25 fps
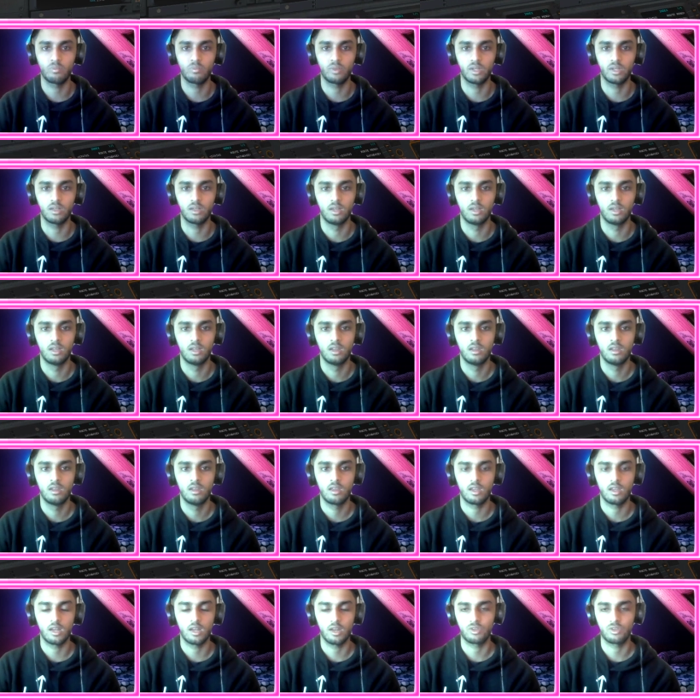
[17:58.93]
but
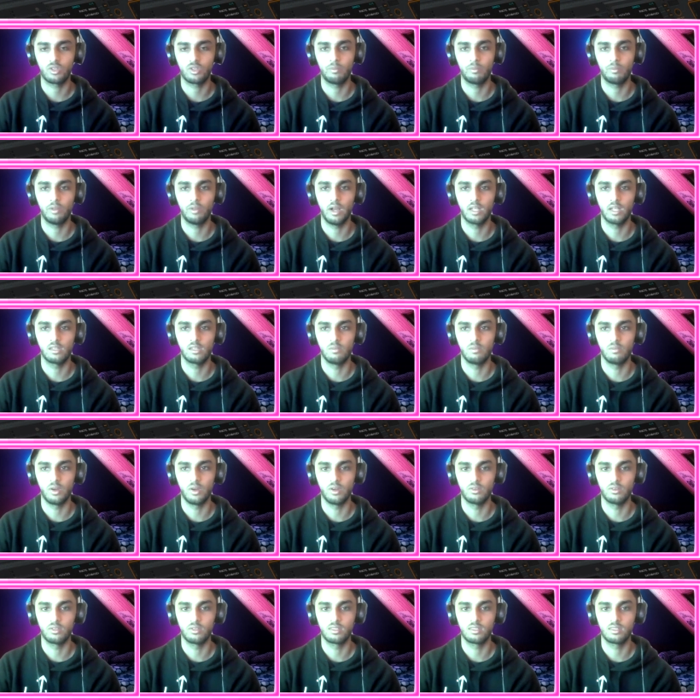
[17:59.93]
can actually apply to
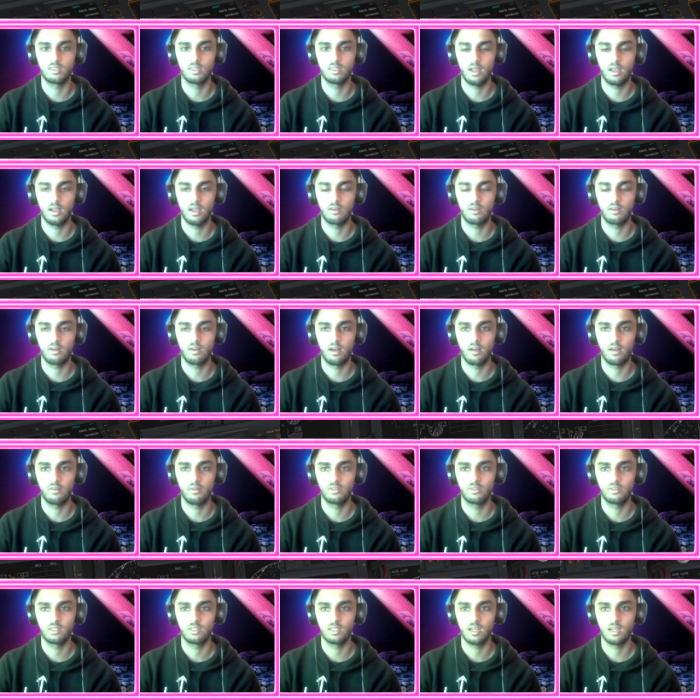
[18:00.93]
most
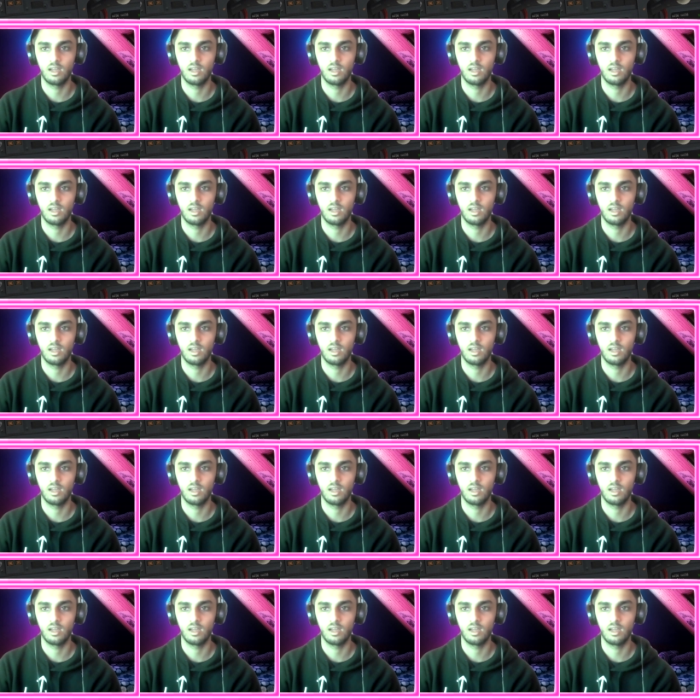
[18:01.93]
aircraft.